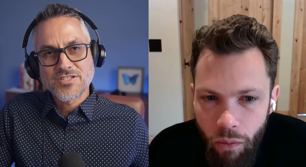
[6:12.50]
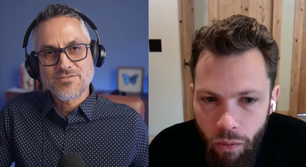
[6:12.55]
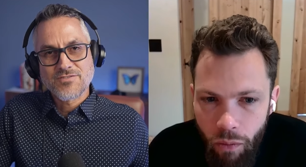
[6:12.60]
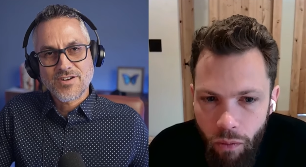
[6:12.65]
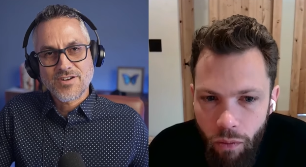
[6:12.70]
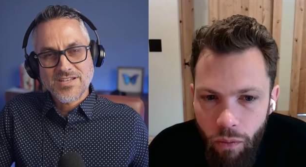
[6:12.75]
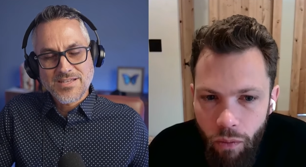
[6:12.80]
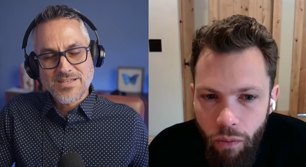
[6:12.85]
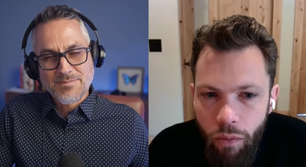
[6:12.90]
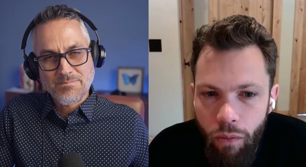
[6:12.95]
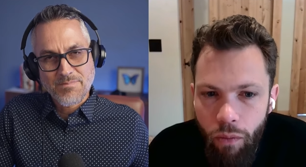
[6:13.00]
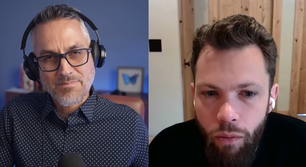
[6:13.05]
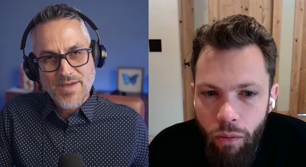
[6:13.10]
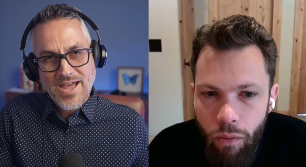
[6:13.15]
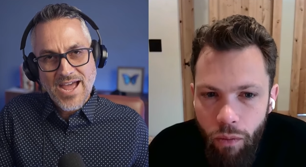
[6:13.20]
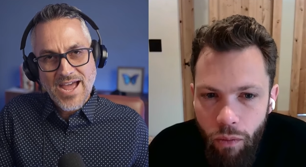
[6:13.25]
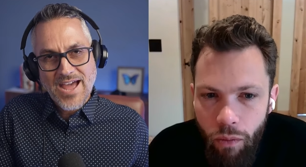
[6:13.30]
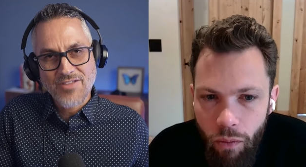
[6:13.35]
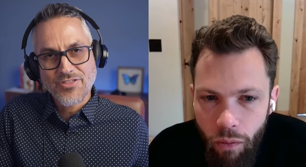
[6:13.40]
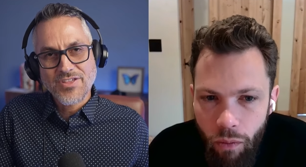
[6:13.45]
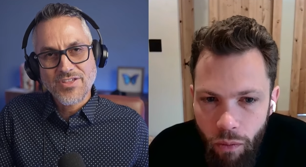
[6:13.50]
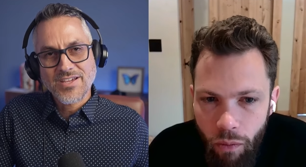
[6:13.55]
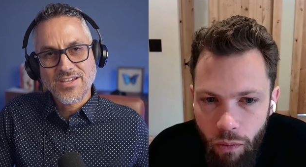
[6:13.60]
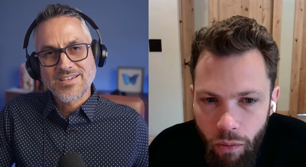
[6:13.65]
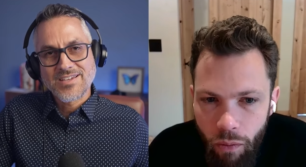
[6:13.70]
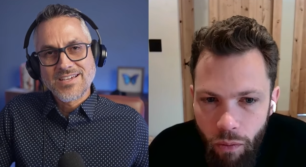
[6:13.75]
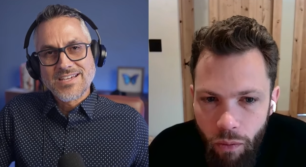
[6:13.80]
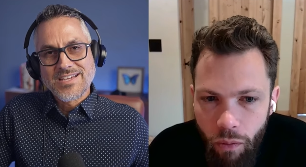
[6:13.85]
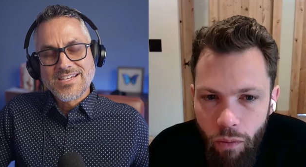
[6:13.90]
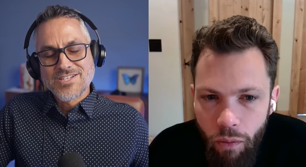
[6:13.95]
Speaker 1: She's very empathic.
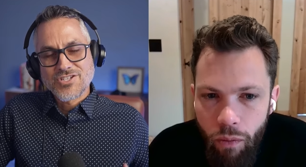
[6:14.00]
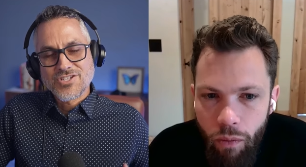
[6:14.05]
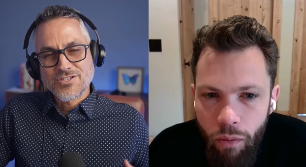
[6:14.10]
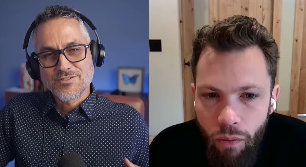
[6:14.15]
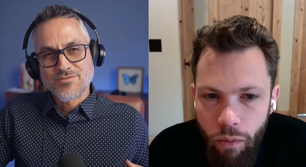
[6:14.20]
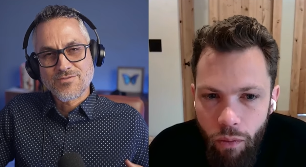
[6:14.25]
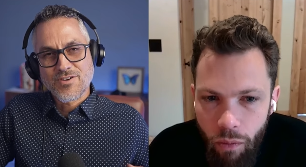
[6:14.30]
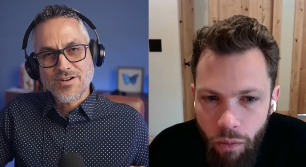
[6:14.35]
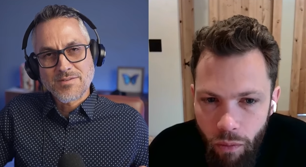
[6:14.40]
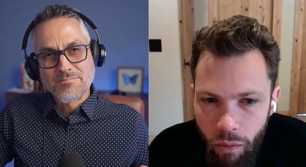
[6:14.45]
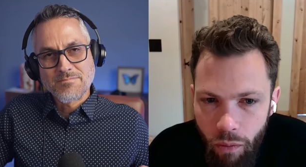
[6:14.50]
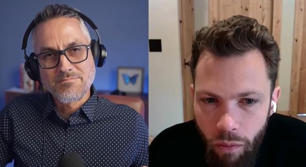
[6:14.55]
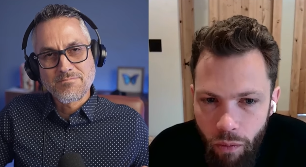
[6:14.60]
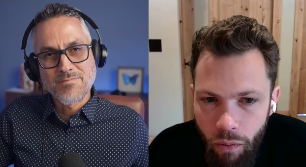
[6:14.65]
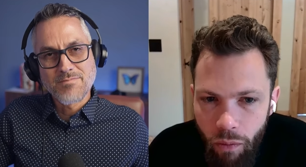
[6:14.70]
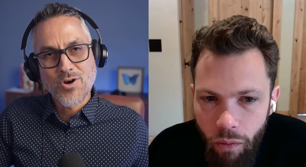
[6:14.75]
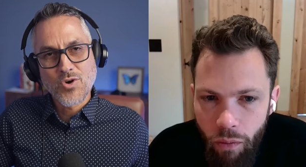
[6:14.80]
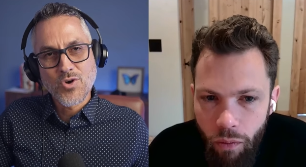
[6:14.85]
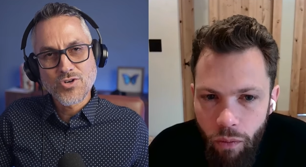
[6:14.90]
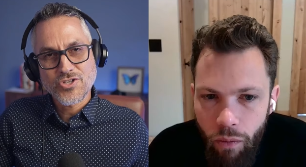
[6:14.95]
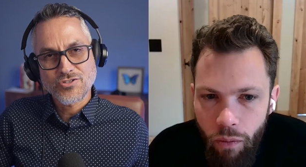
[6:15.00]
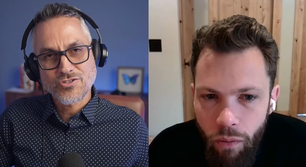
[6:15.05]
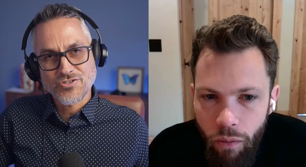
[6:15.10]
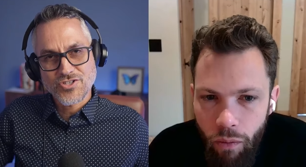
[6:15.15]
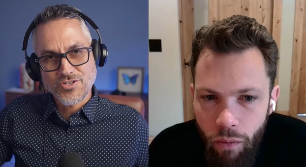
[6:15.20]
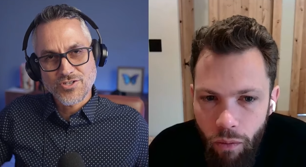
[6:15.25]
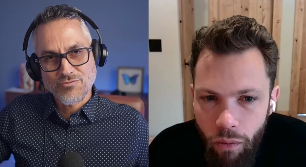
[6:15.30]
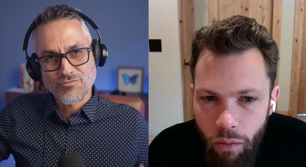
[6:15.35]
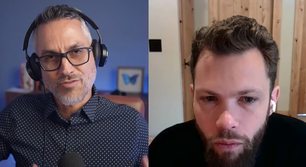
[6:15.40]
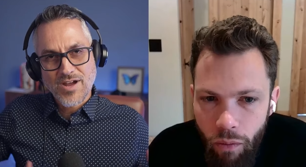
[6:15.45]
She's very emotional.
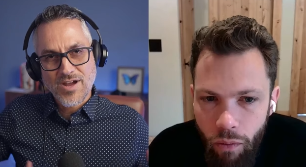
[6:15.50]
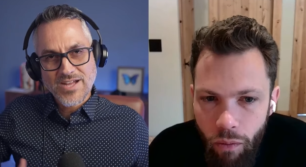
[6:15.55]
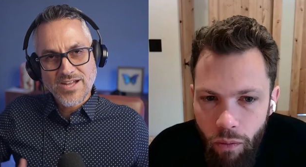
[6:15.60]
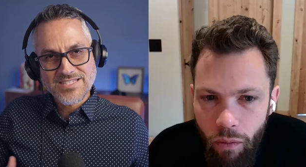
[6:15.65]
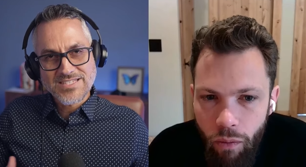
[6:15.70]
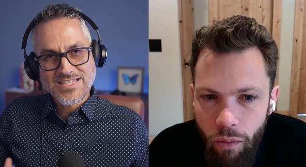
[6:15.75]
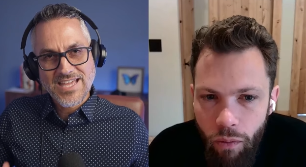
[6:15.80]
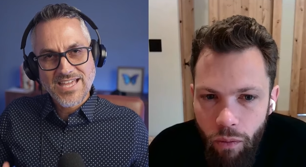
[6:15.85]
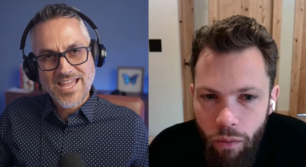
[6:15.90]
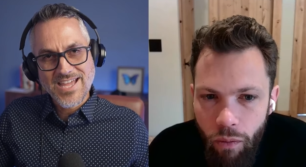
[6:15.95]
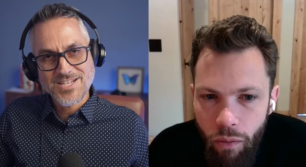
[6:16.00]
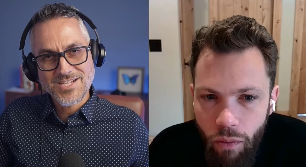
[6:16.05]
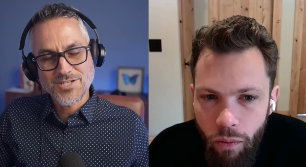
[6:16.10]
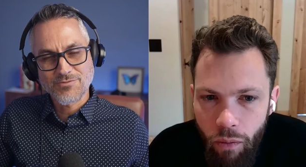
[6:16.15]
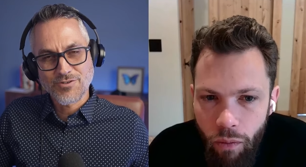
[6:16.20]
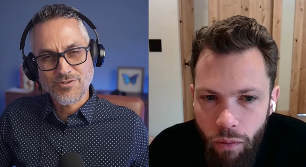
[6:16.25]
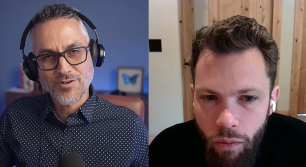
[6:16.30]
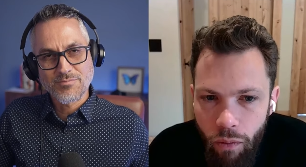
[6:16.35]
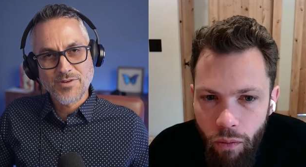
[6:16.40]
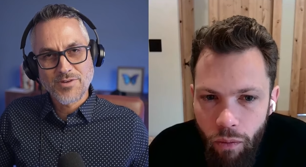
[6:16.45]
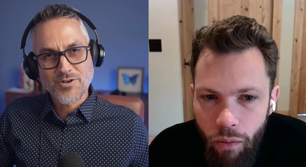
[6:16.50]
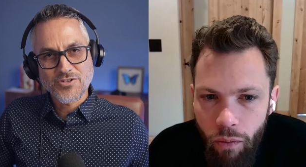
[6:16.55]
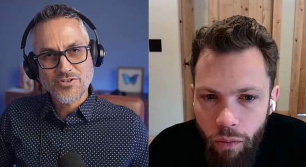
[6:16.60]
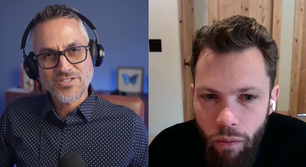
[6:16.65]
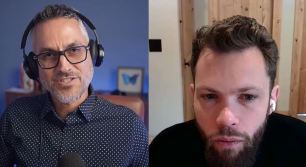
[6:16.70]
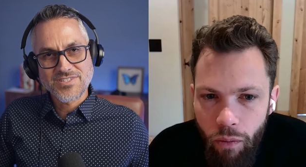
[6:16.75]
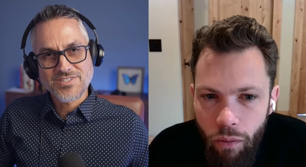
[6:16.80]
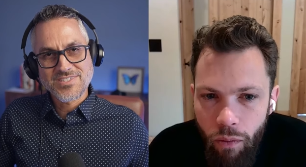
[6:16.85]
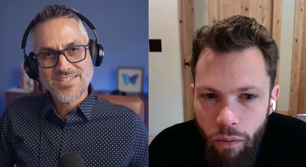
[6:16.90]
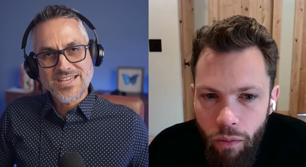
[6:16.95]
She rides the edge of her
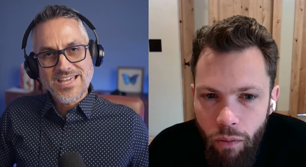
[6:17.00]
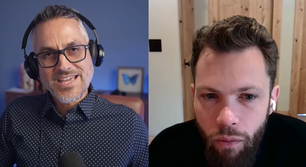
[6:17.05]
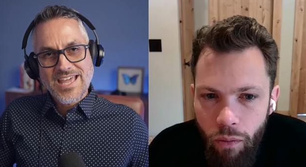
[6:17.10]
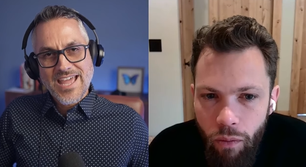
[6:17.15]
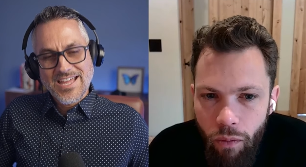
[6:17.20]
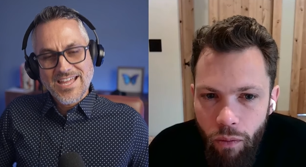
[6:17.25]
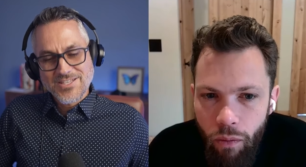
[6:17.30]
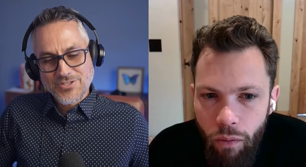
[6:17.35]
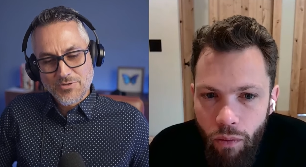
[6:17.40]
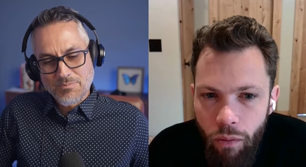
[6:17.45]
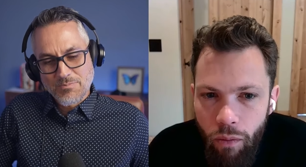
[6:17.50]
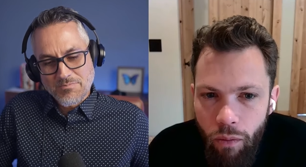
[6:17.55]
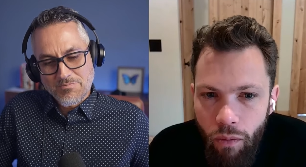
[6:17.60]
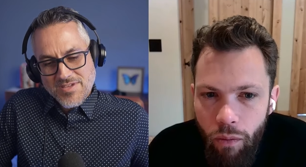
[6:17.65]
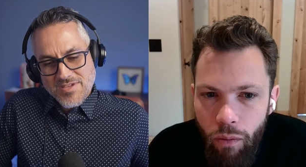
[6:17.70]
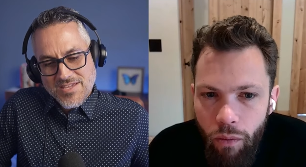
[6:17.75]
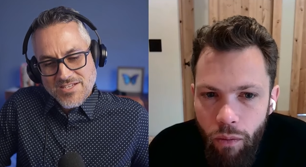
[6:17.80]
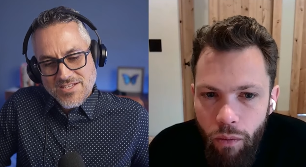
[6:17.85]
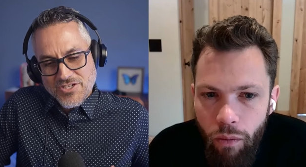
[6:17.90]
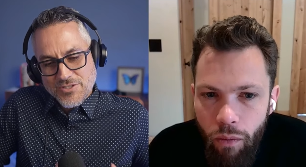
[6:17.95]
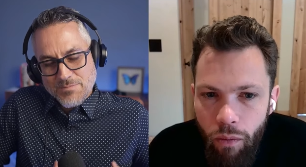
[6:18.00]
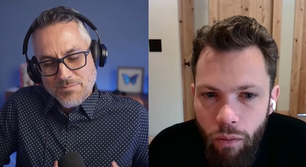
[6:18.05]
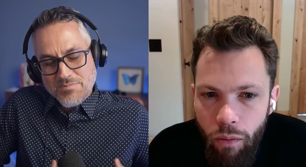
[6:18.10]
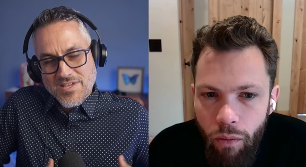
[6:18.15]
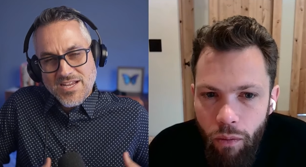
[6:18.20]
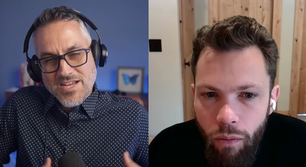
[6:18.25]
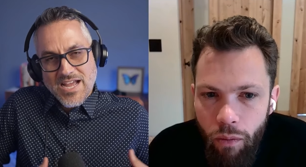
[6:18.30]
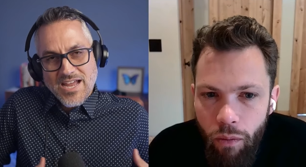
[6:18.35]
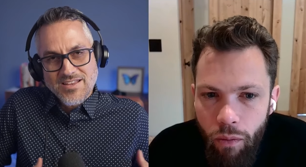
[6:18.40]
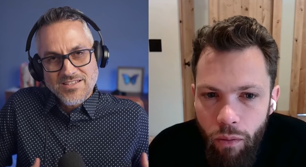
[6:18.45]
emotions. And so me just
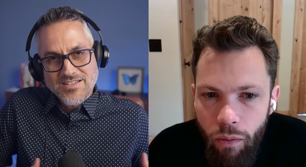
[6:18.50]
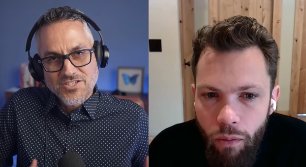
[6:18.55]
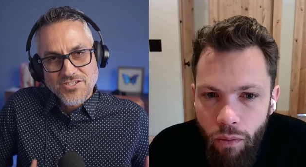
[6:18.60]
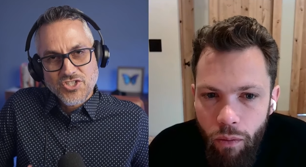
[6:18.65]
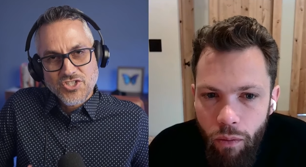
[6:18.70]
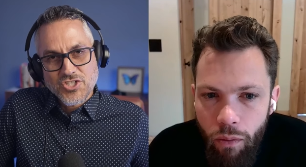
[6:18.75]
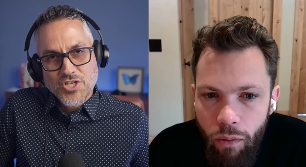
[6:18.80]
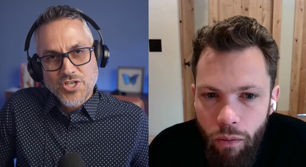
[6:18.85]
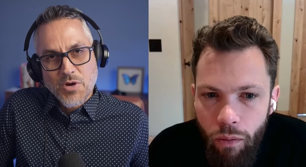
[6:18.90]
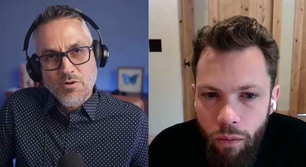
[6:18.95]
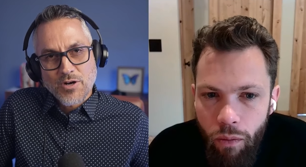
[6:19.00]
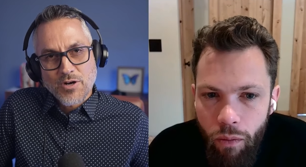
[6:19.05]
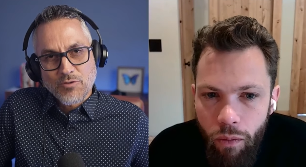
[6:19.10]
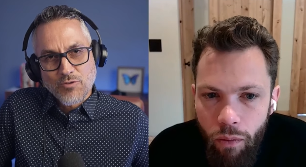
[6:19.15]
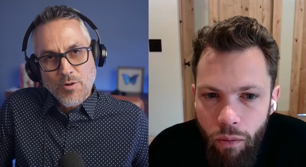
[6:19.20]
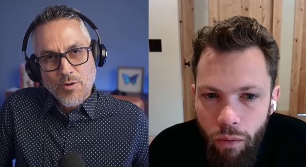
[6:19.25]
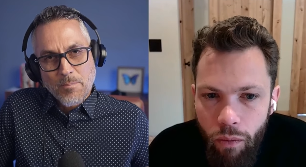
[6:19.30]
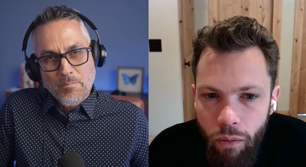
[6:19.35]
being kind of this stoic,